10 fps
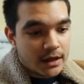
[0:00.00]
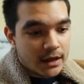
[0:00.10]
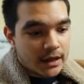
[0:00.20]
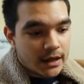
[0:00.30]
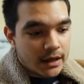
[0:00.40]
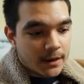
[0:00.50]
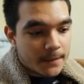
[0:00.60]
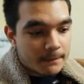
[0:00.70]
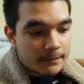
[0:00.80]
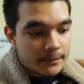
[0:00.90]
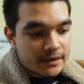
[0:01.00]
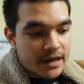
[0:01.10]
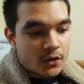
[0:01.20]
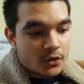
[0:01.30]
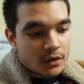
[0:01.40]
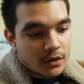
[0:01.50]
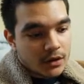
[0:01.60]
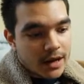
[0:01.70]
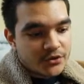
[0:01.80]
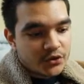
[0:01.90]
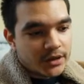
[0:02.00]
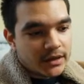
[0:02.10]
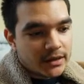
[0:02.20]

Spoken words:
Now I'm doing it.